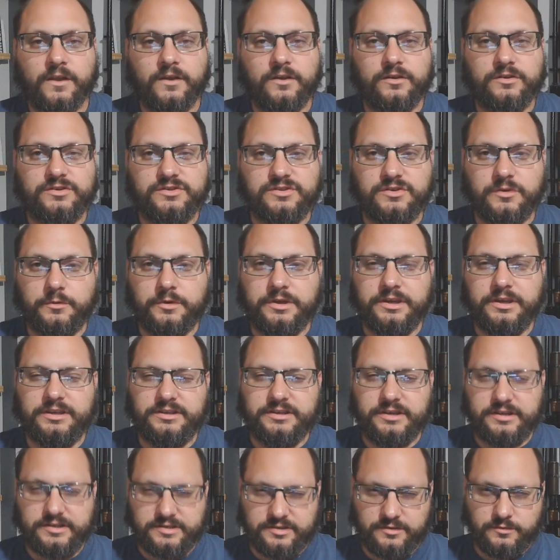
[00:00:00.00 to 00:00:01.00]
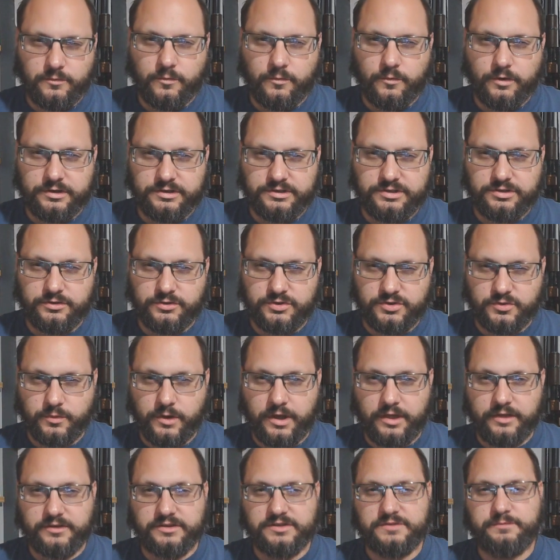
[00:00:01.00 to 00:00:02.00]
So he doesn't want to
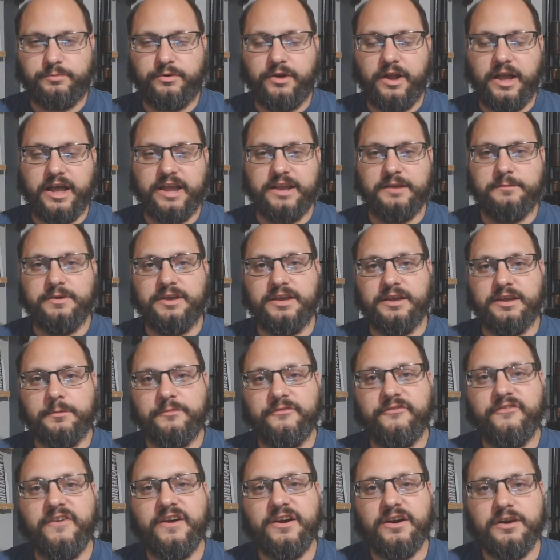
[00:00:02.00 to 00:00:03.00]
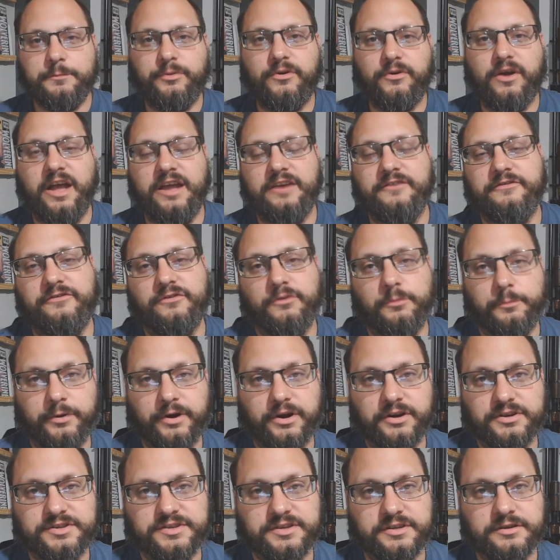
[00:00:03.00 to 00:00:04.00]
swallow his pride, being a very prideful
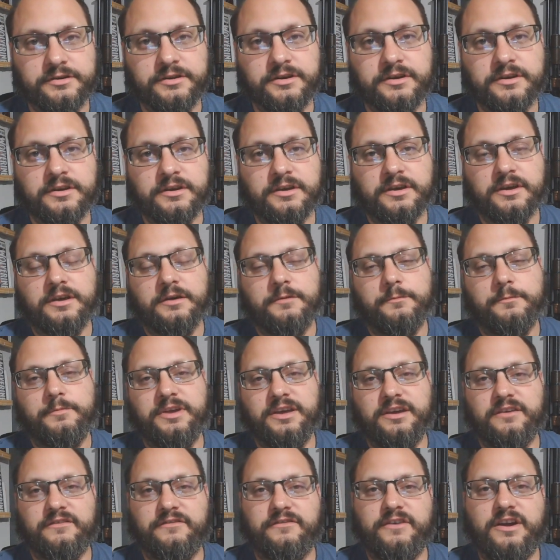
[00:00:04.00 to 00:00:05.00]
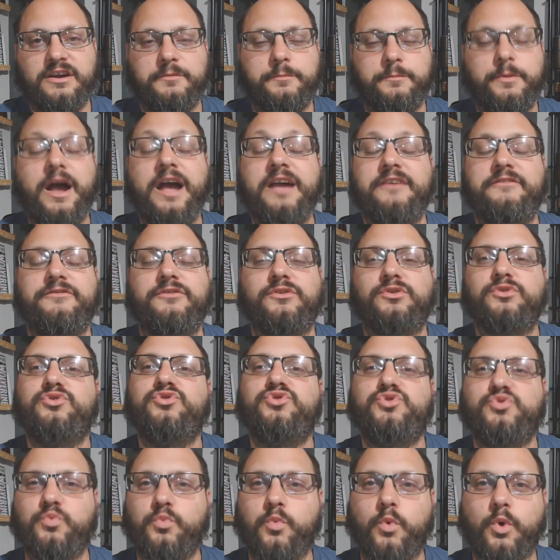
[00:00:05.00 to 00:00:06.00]
person, being a very prideful
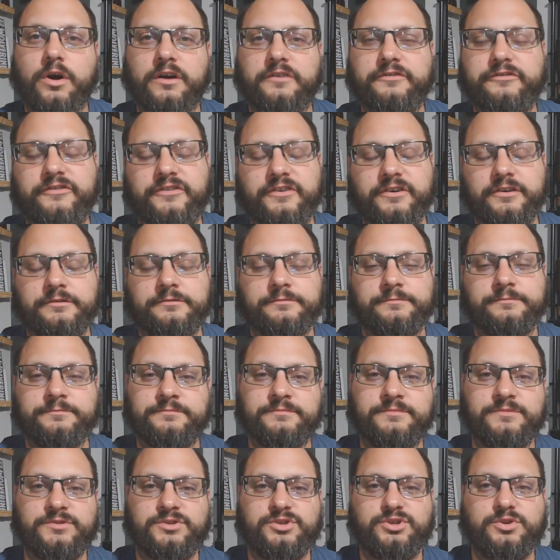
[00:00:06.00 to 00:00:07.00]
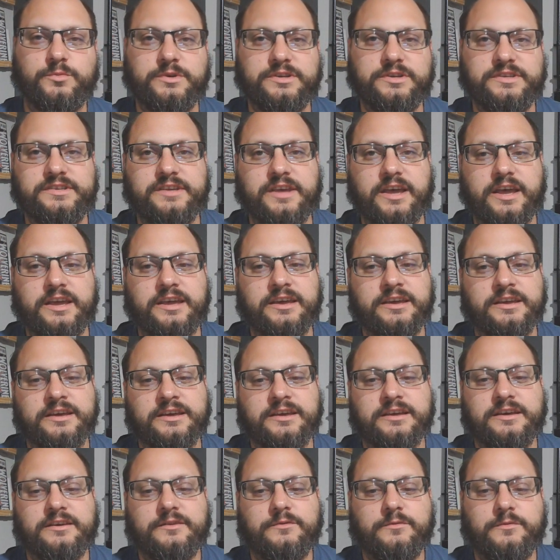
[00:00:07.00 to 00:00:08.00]
dwarf, should we say.
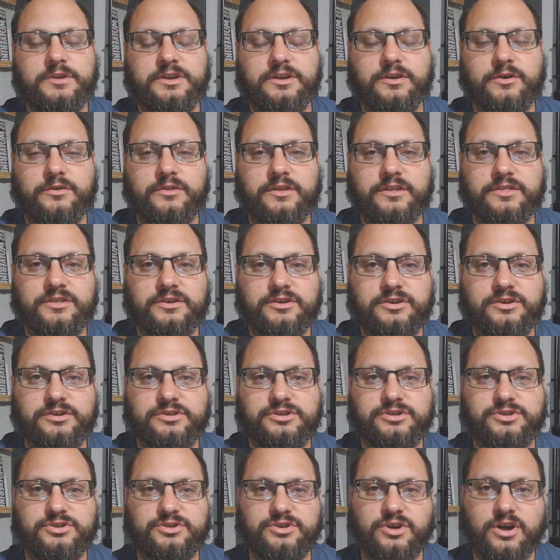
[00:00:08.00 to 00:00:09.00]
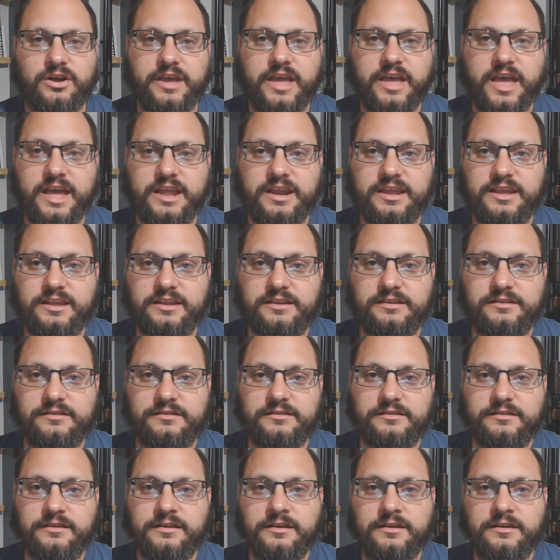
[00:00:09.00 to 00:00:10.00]
We know that they're strong-headed
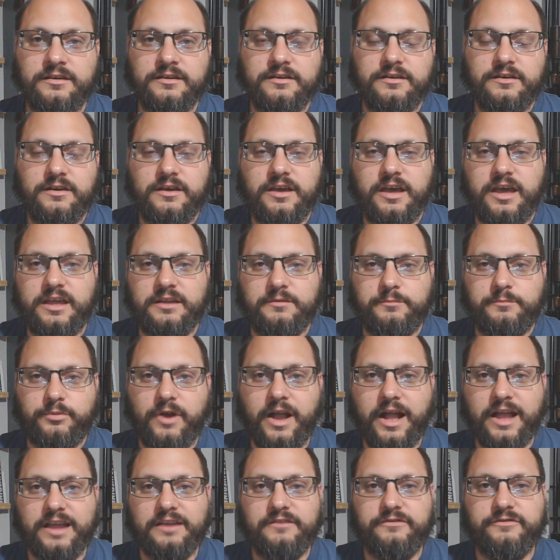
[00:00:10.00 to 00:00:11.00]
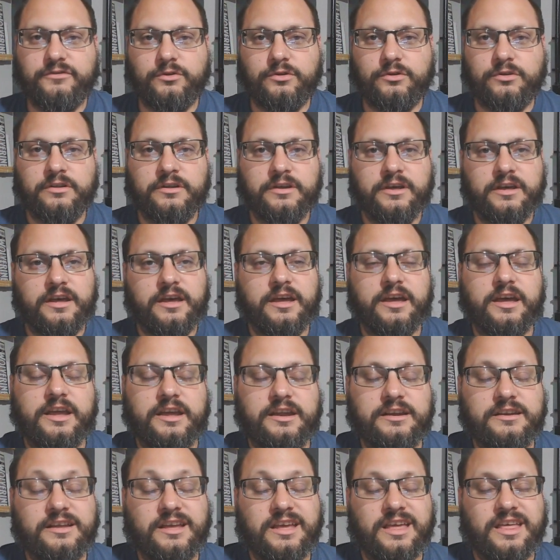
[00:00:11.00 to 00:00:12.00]
and prideful,
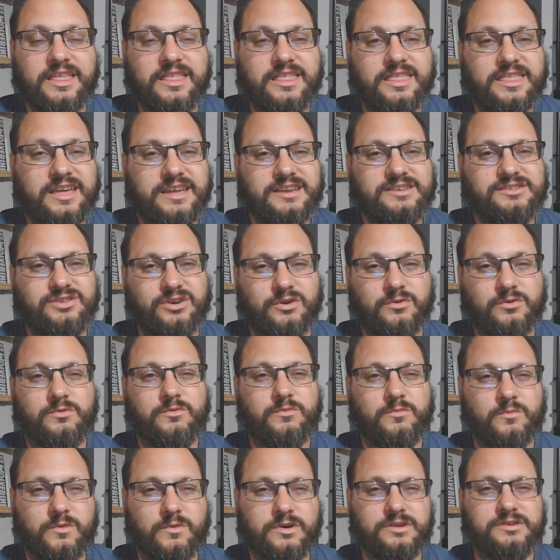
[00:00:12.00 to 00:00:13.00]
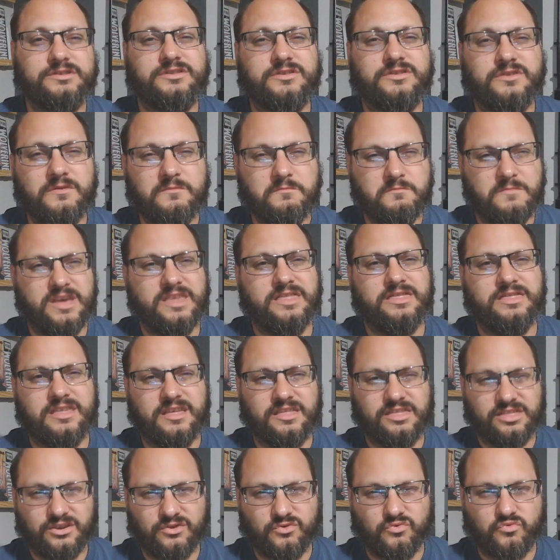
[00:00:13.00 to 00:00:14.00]
and they don't want to admit
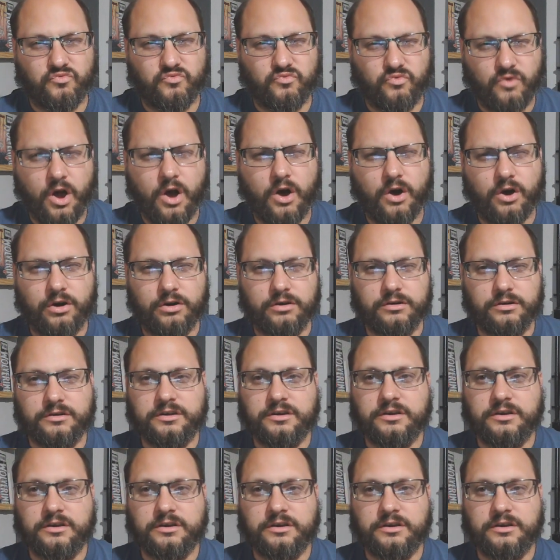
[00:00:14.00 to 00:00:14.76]
that they're wrong,